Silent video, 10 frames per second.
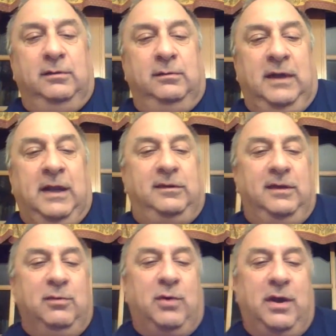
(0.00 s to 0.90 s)

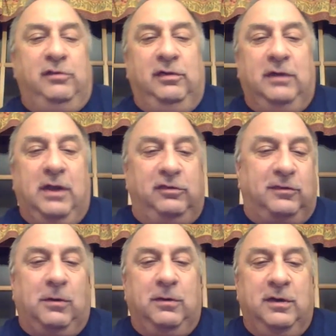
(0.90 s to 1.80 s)
Anthony, why don't you get us
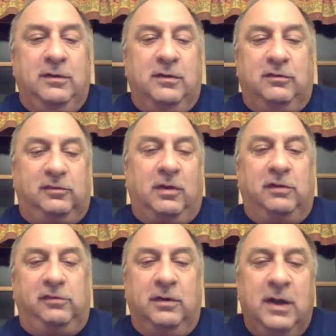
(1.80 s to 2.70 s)
started in the
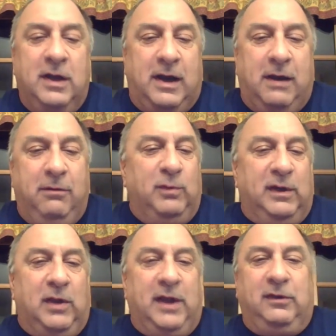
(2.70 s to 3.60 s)
discussion? How did we
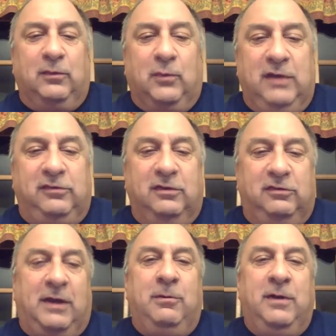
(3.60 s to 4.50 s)
like the racing
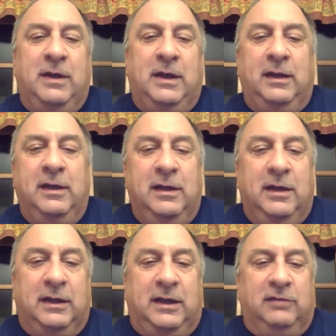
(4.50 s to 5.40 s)
Saturday night
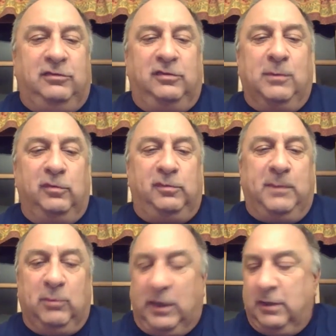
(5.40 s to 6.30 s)
at Kansas Motor Speedway?